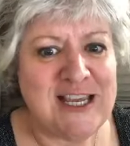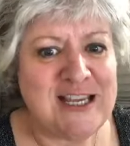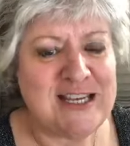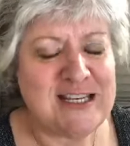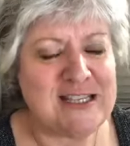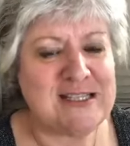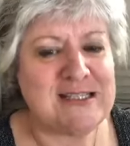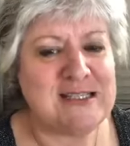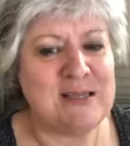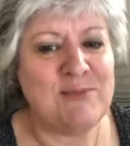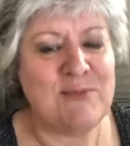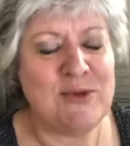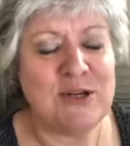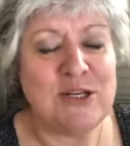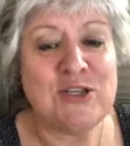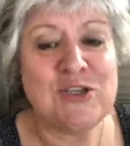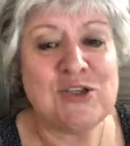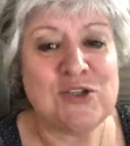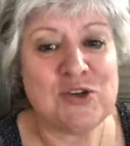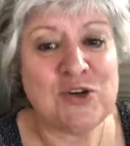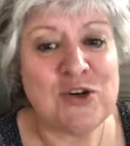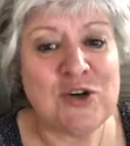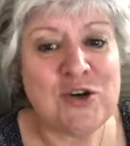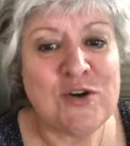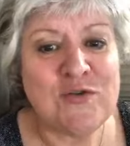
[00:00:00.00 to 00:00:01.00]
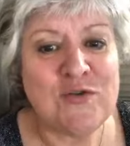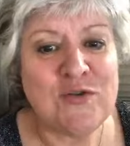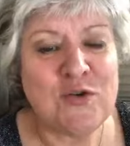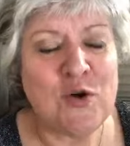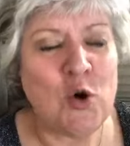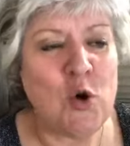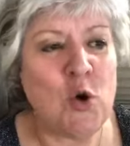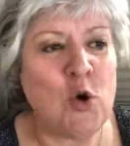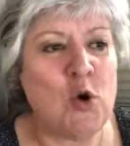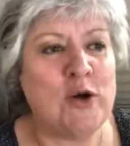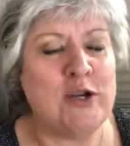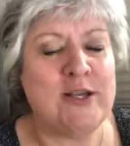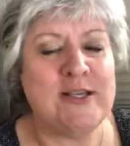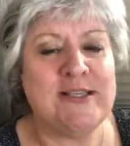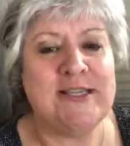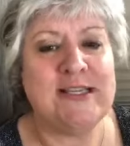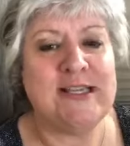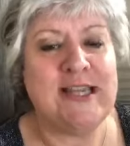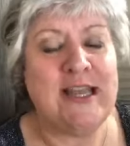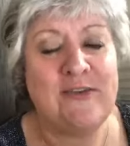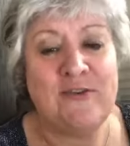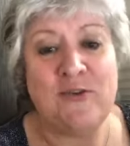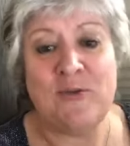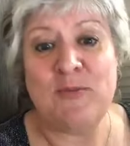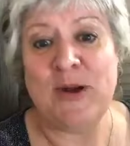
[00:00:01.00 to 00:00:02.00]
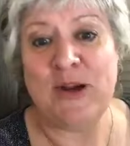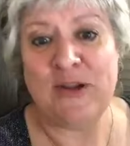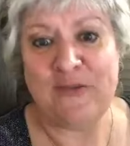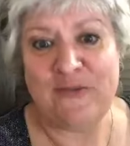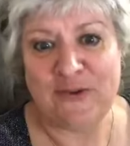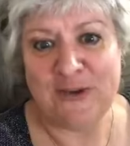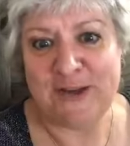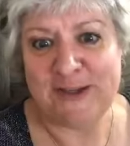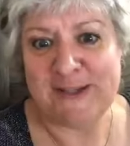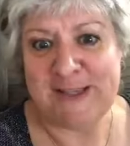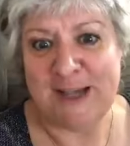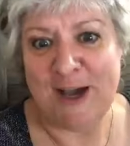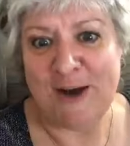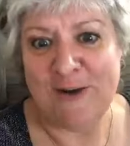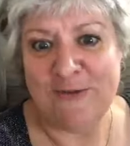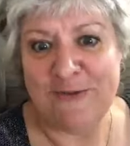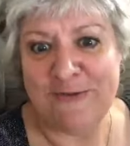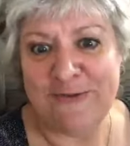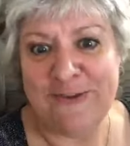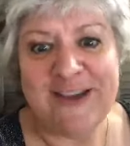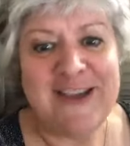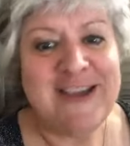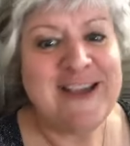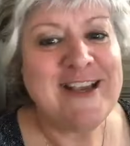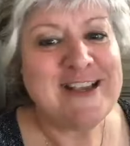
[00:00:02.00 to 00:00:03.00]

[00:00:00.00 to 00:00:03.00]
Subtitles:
Does somebody serve, or is it everybody for yourself?